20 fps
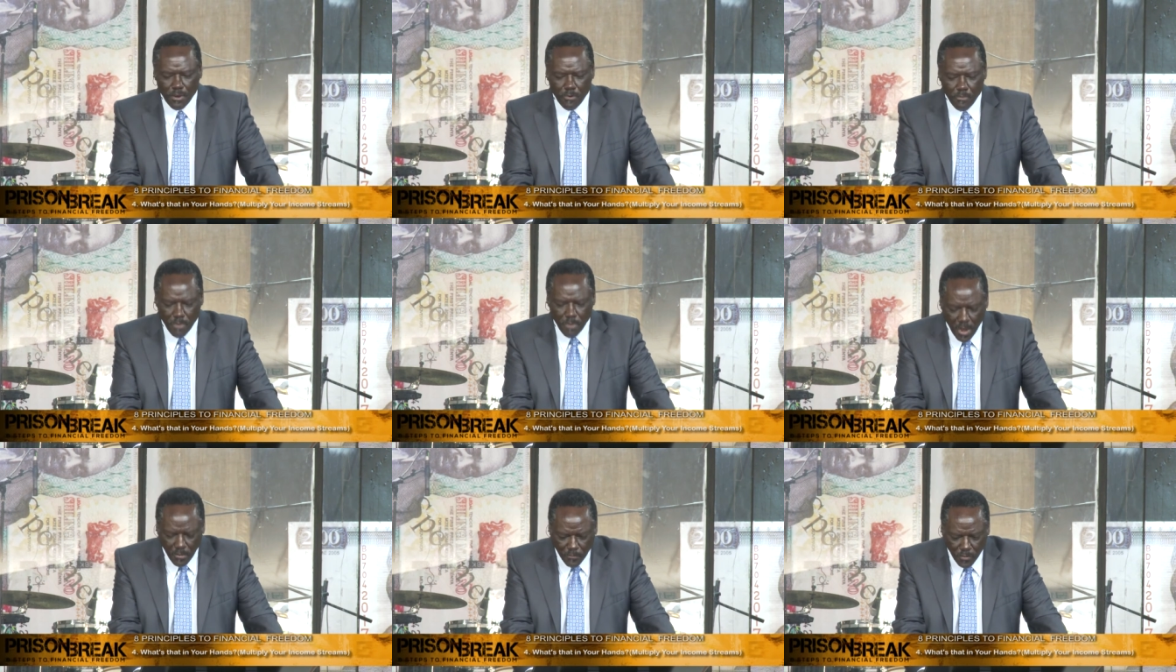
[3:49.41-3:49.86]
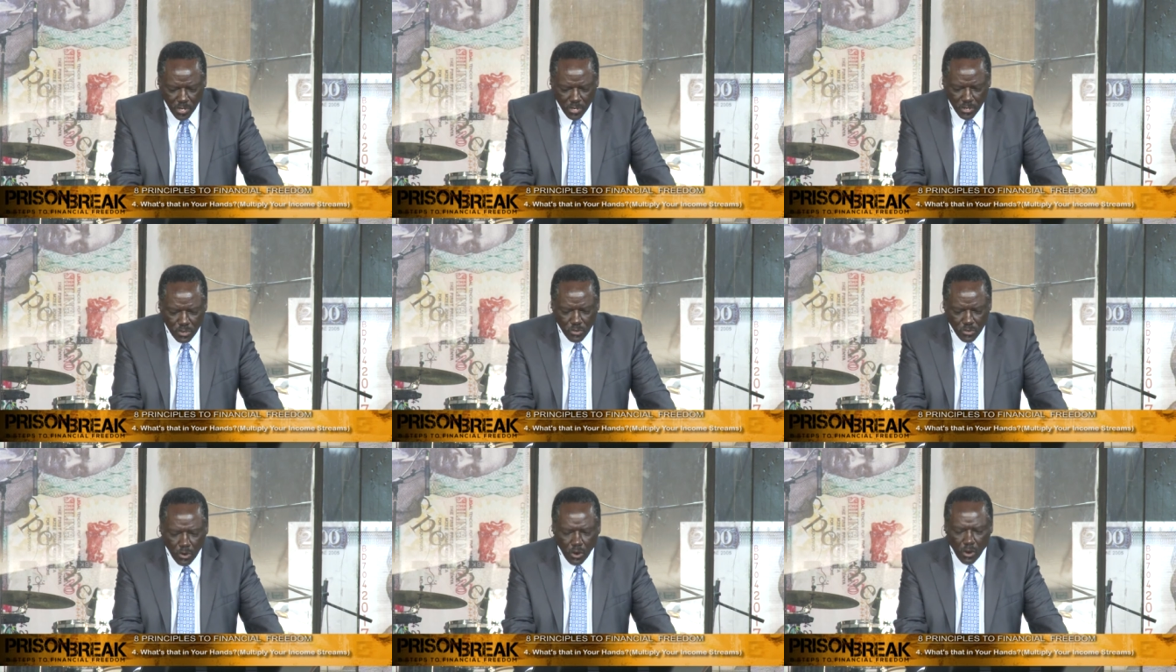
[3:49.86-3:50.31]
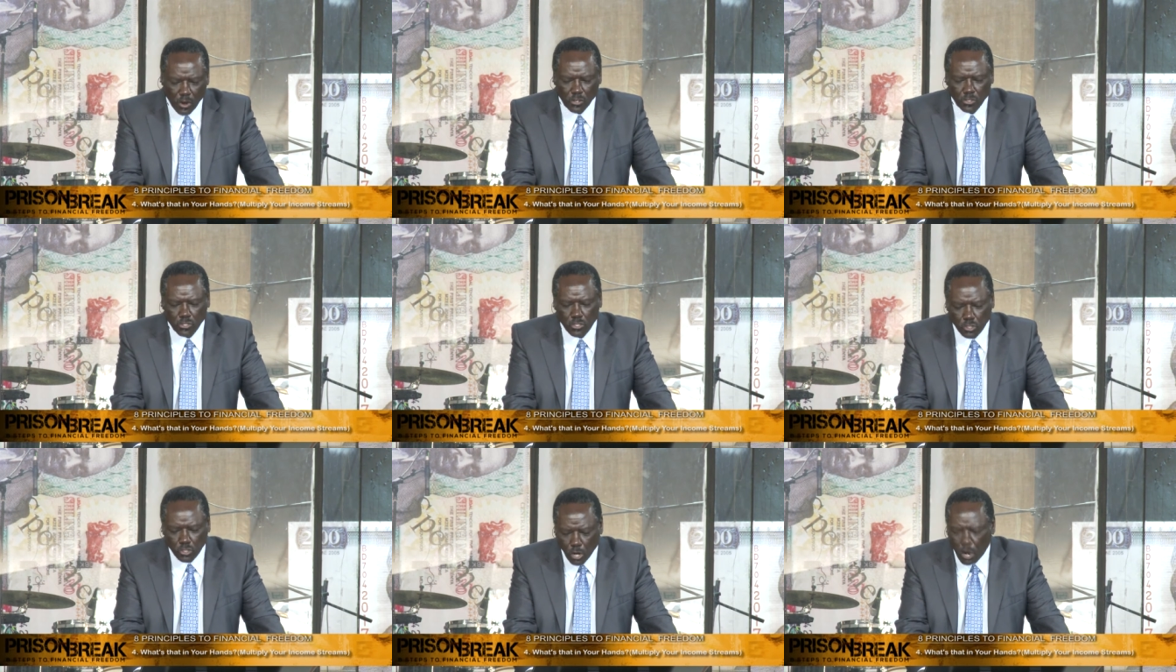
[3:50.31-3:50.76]
revenue
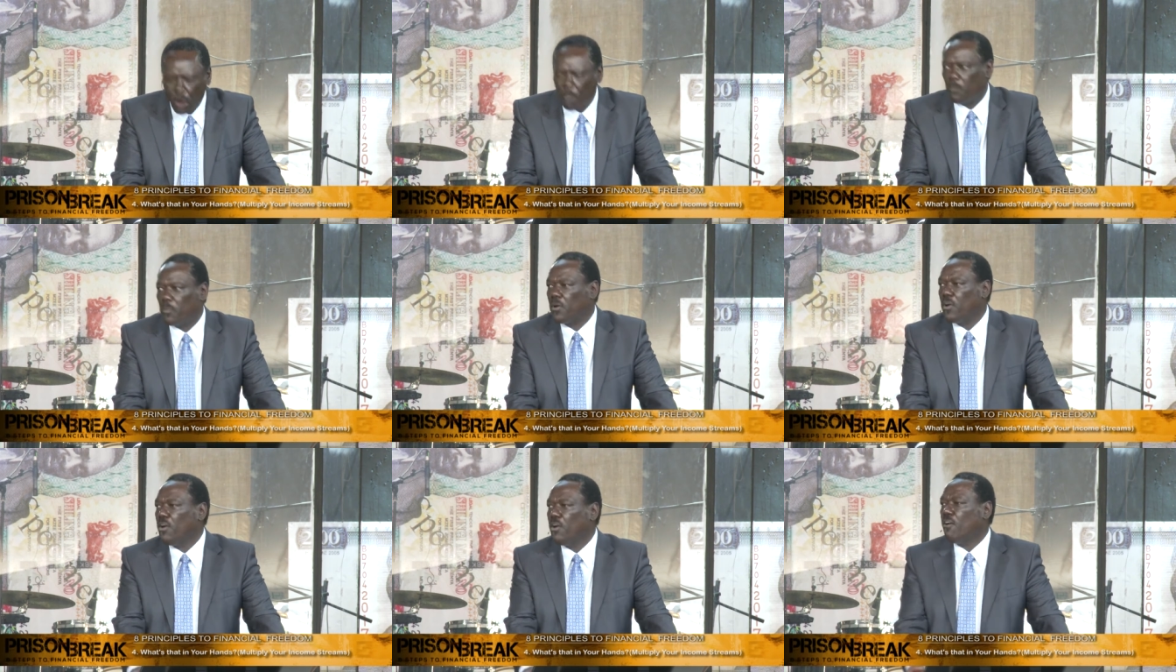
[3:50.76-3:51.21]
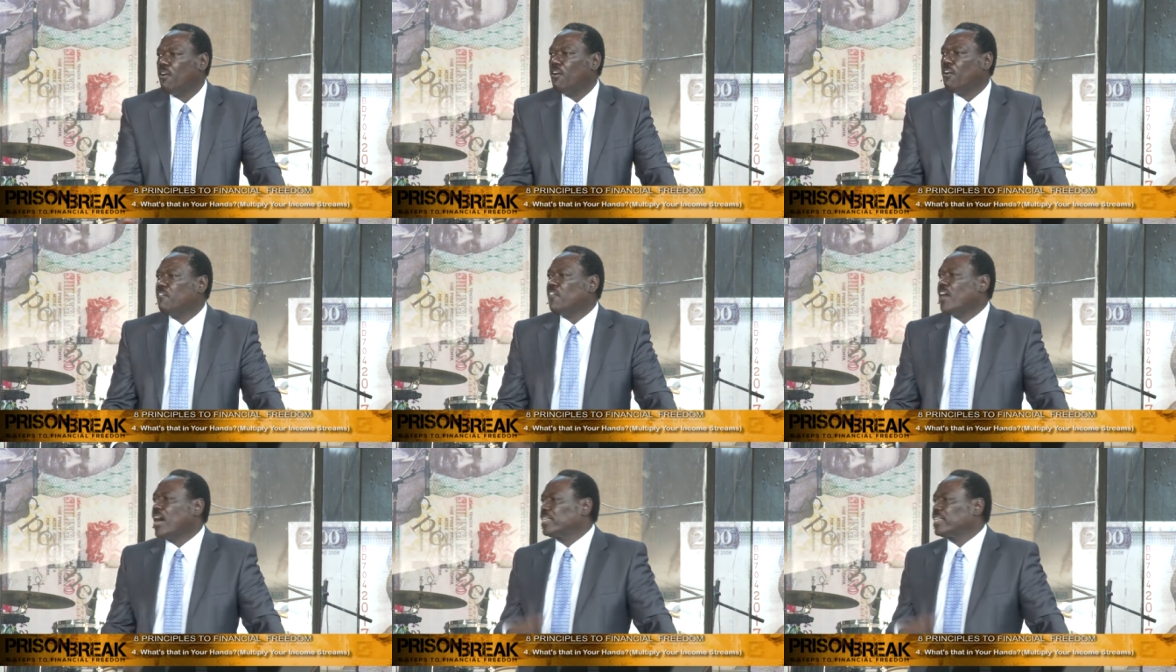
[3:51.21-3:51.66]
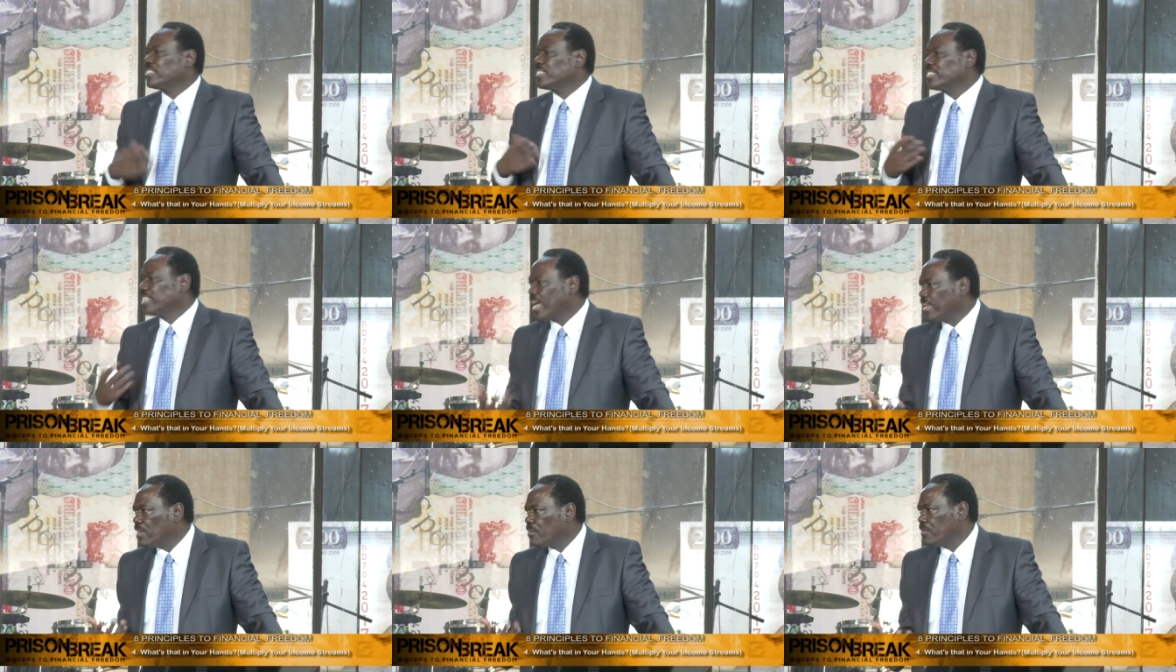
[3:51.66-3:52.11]
on top of our
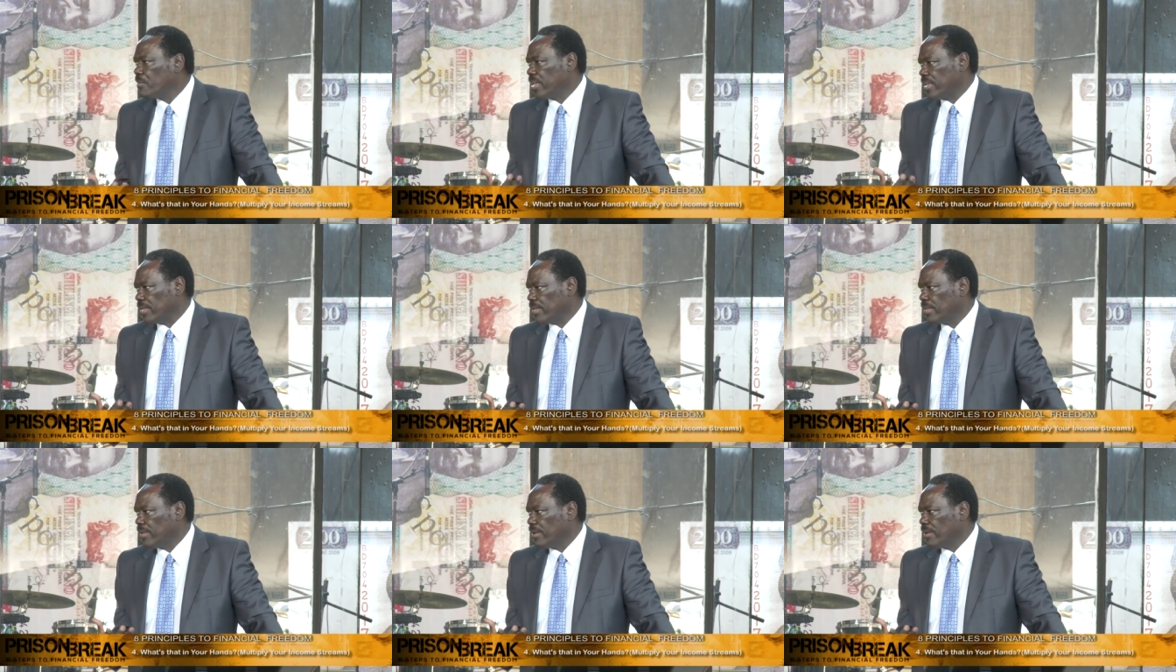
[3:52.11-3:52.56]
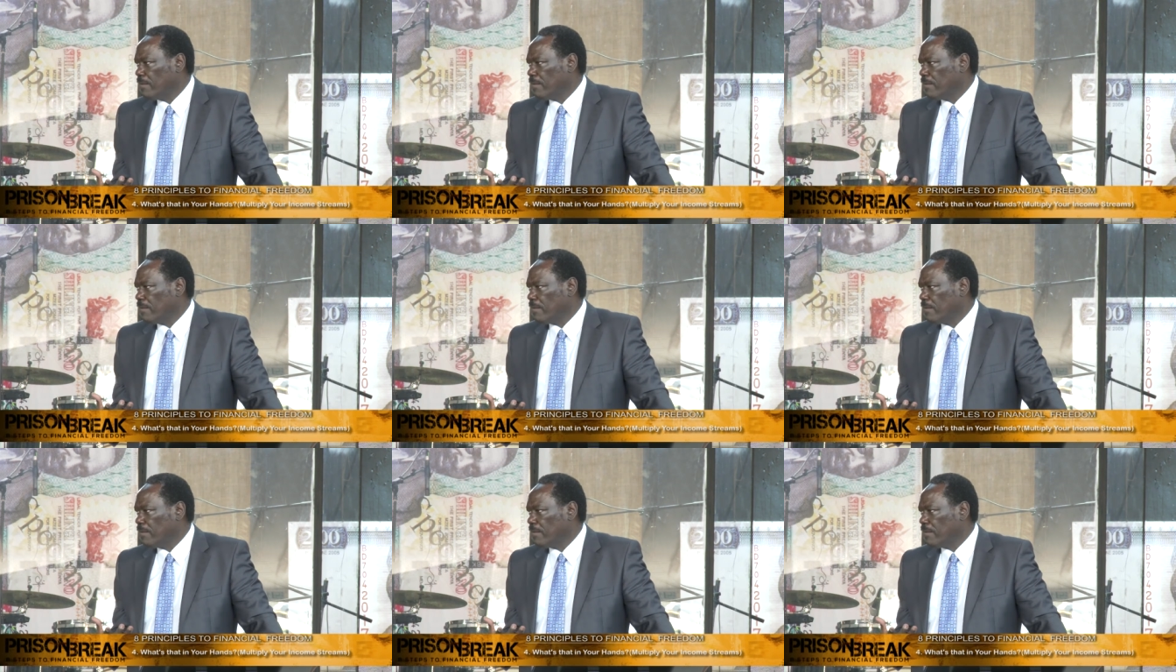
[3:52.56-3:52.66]
salary,